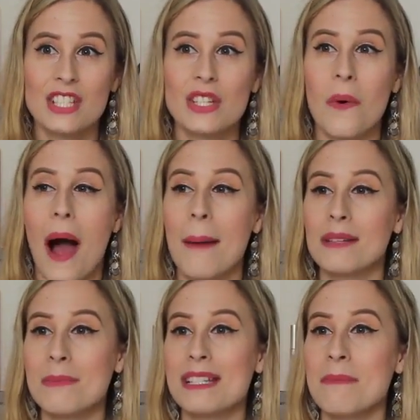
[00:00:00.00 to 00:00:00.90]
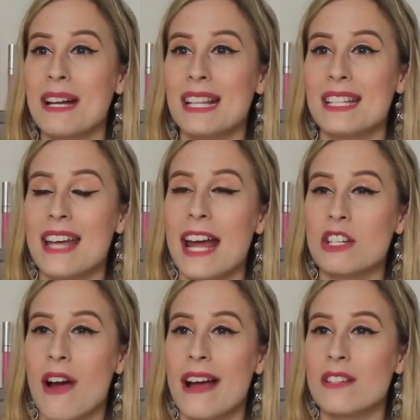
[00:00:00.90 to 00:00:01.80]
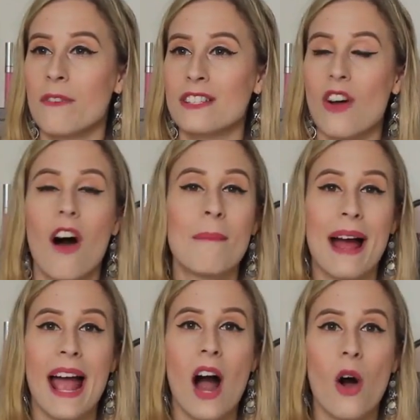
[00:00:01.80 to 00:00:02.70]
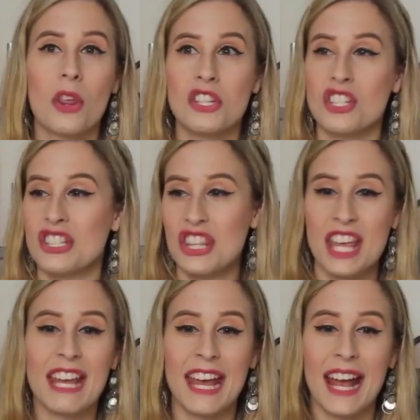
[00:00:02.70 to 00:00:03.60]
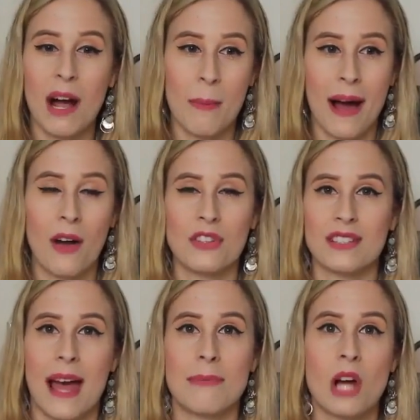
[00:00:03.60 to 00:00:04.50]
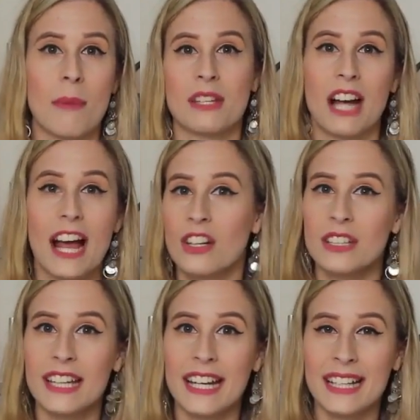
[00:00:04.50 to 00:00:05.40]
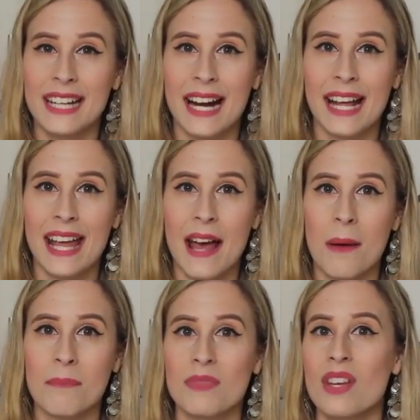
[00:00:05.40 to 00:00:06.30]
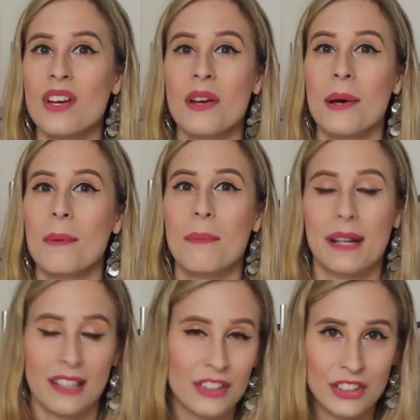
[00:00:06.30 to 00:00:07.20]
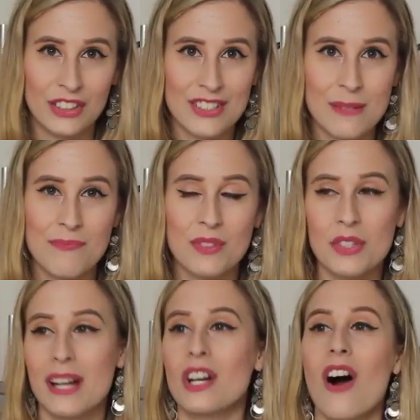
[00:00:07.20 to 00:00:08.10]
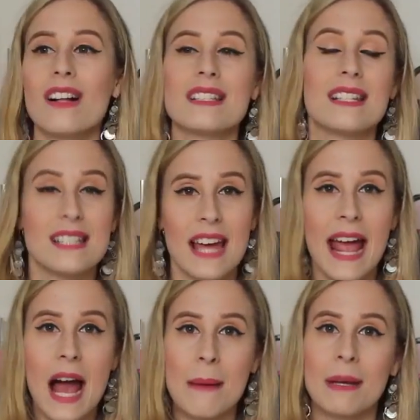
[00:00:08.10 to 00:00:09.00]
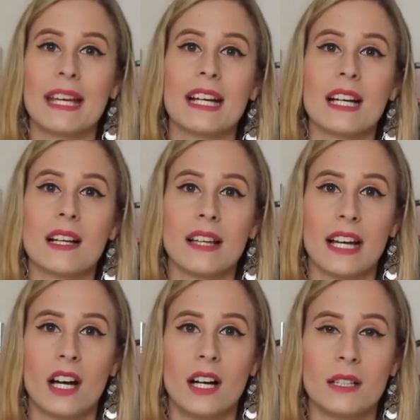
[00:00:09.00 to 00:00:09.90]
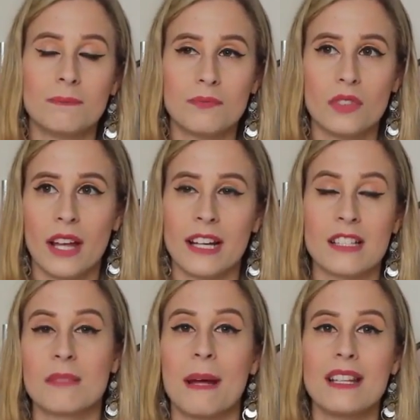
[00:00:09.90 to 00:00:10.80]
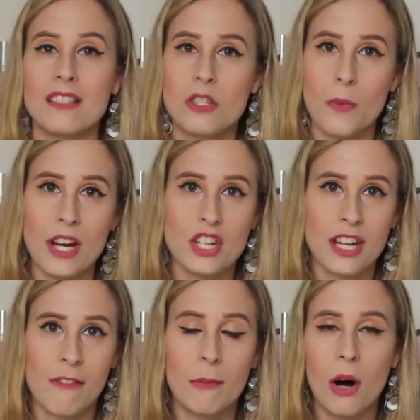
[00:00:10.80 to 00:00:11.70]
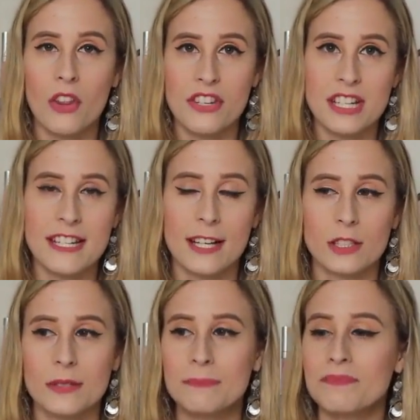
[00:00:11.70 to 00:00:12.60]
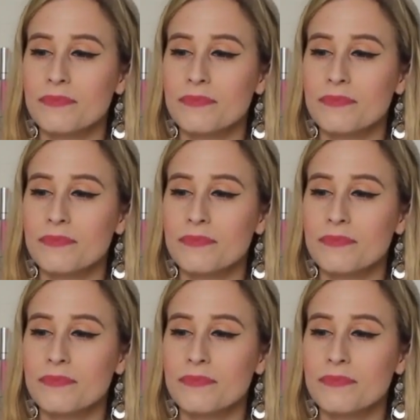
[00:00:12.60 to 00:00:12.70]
So I'm going to be spending the day trying to fix all my health, just thinking about this laptop that I could get at 9 a.m but couldn't. So I had to call at 6 a.m., get up, like a, like explain the situation, give them all the details.